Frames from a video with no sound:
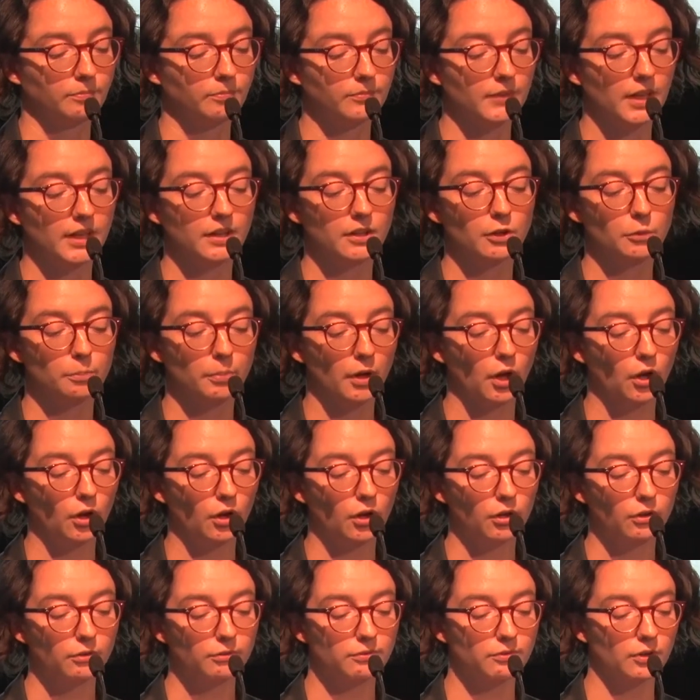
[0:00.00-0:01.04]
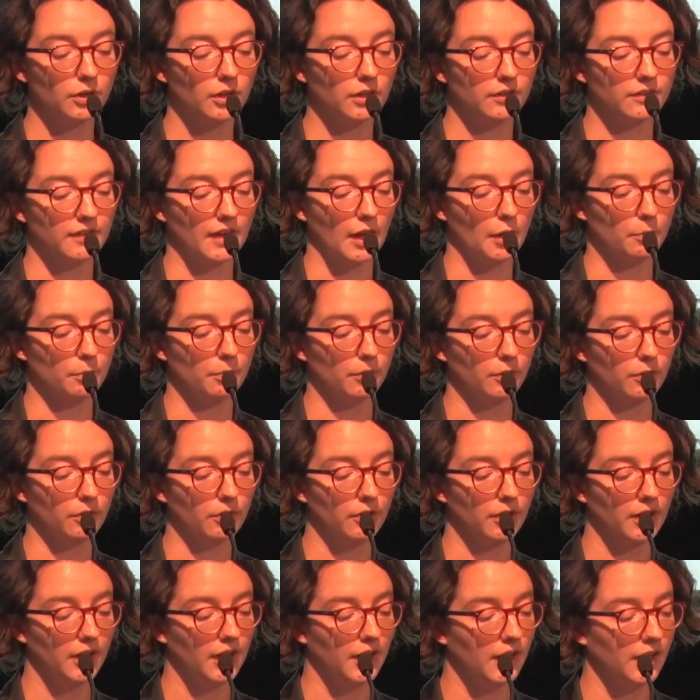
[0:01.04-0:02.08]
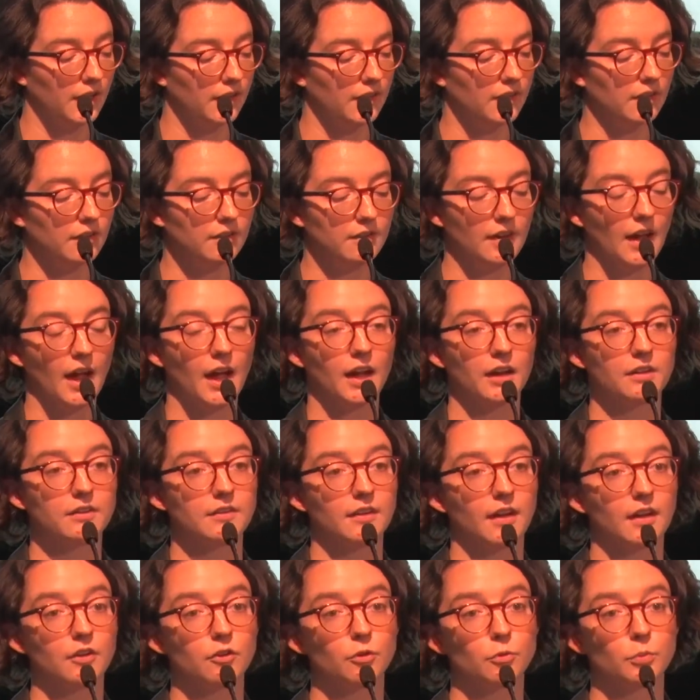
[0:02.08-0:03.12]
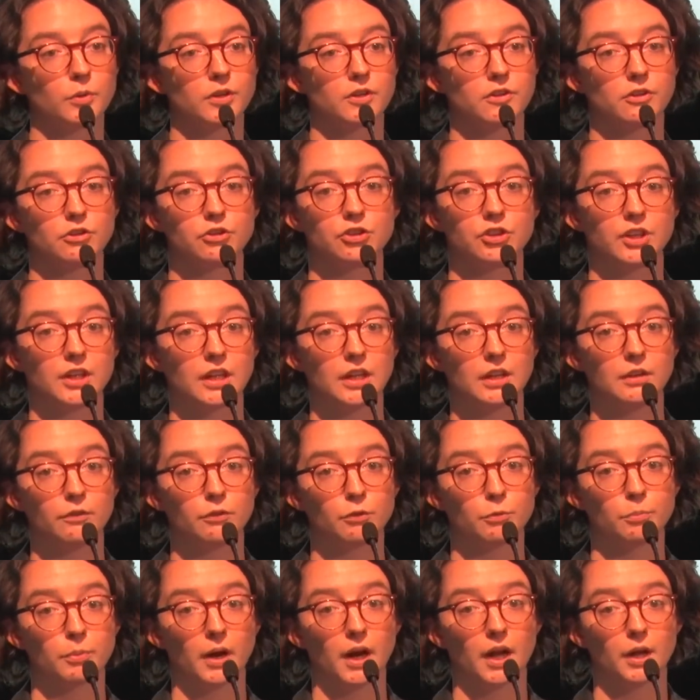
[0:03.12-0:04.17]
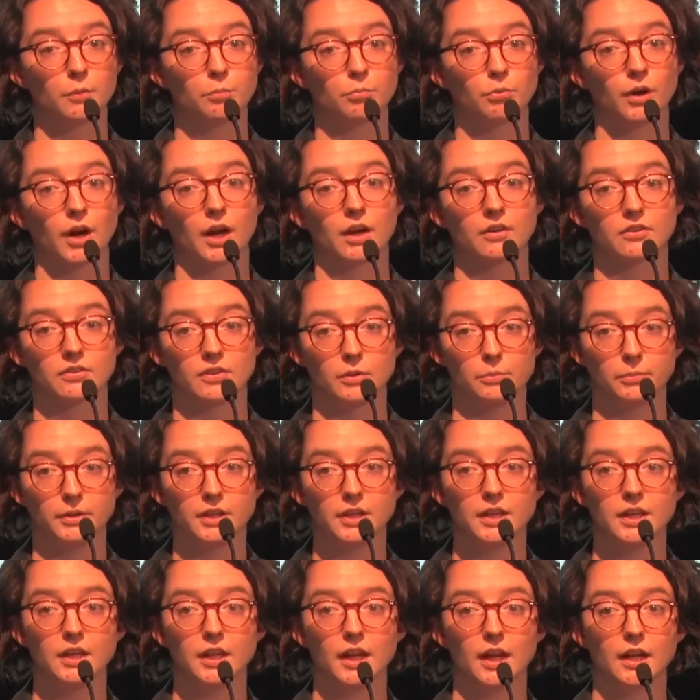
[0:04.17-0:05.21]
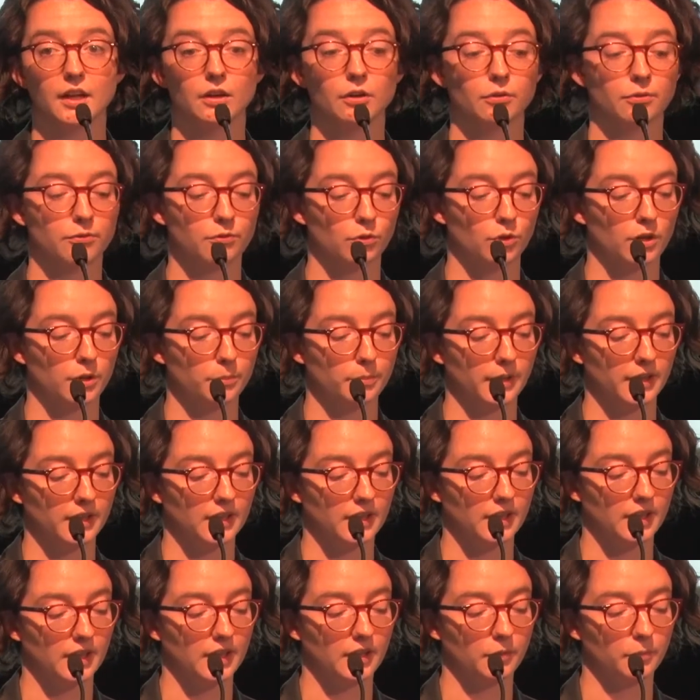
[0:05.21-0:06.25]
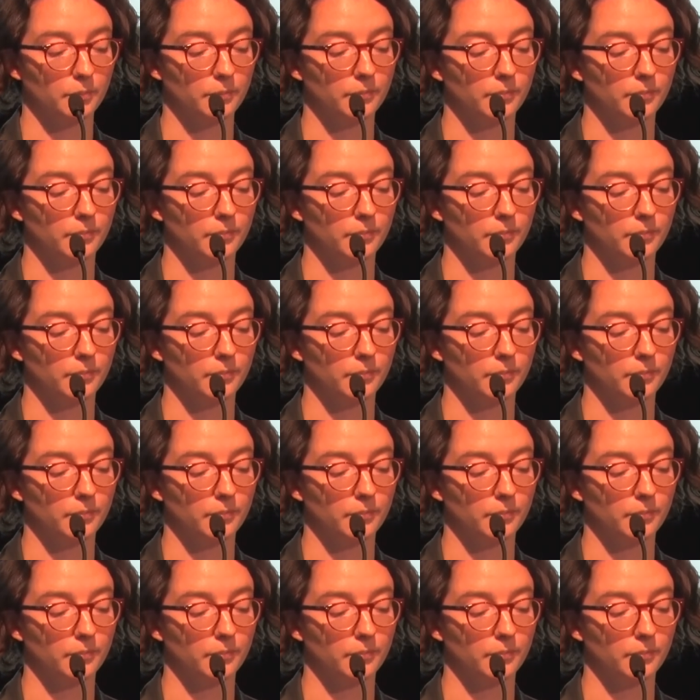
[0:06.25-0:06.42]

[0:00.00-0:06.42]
In Nepal, for example, this access was achieved by proximity and affordability.